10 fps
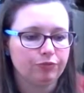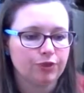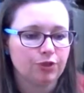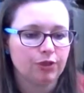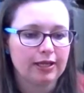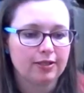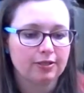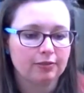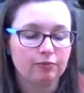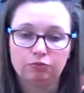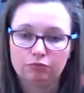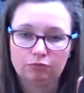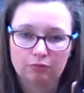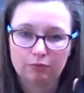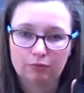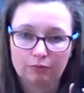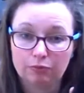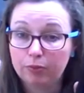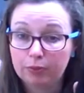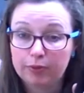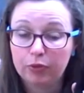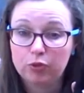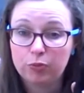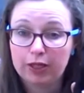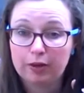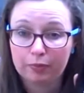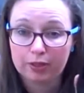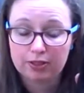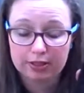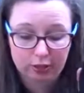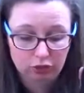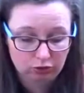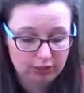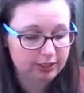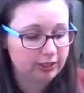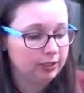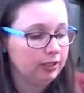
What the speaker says: So yes, probably would spin again because I enjoyed it,